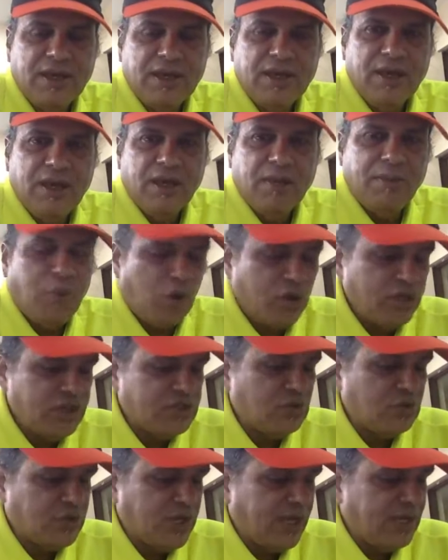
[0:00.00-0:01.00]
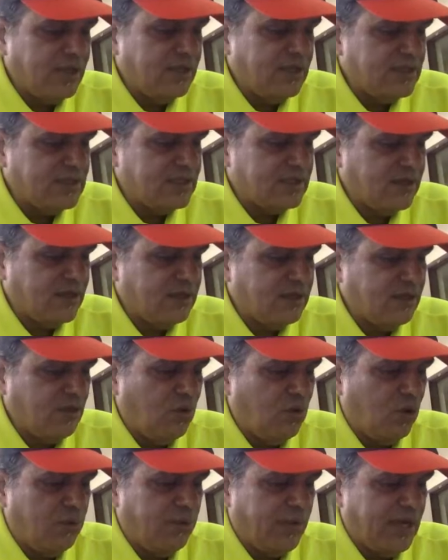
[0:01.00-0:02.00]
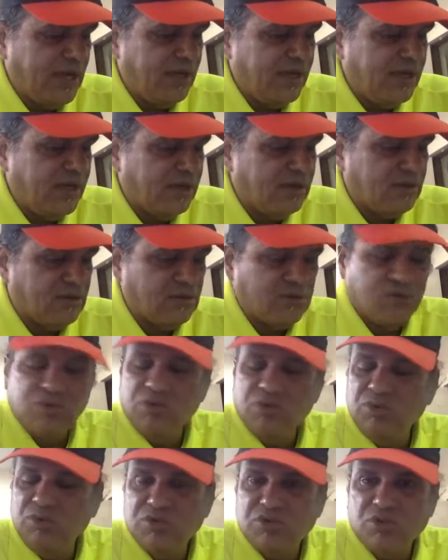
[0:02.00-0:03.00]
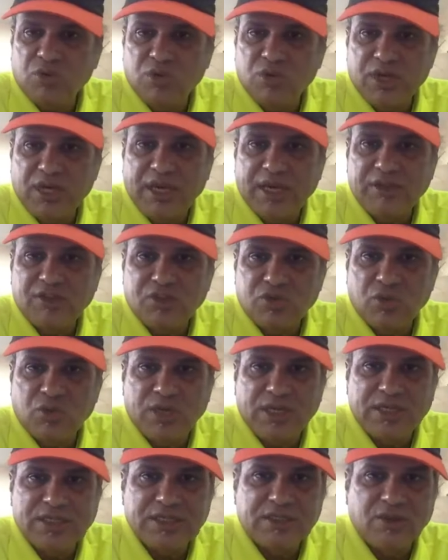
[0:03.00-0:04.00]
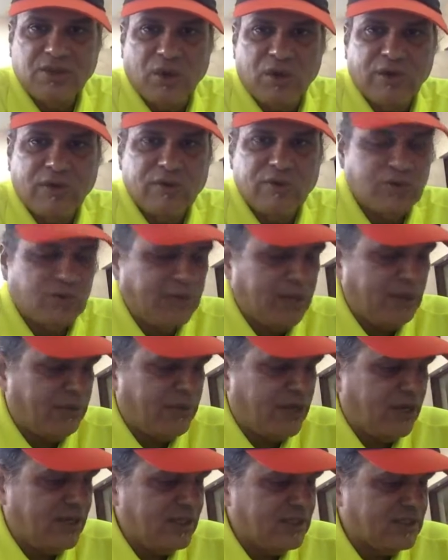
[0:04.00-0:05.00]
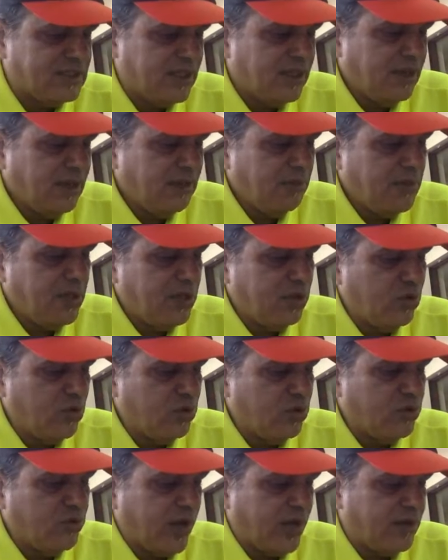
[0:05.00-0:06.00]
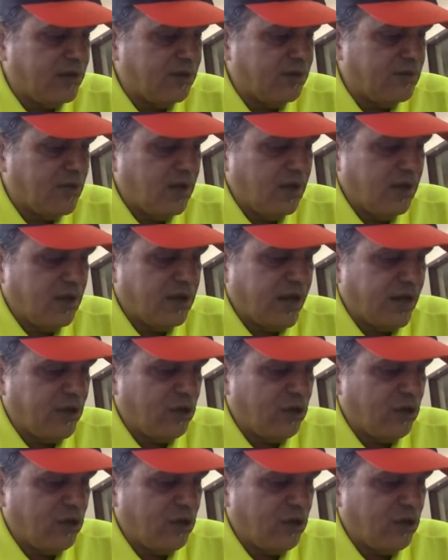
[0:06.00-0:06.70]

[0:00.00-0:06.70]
poised to take this gold medal here to showcase and showcases all-round swimming brilliance. But don't write write off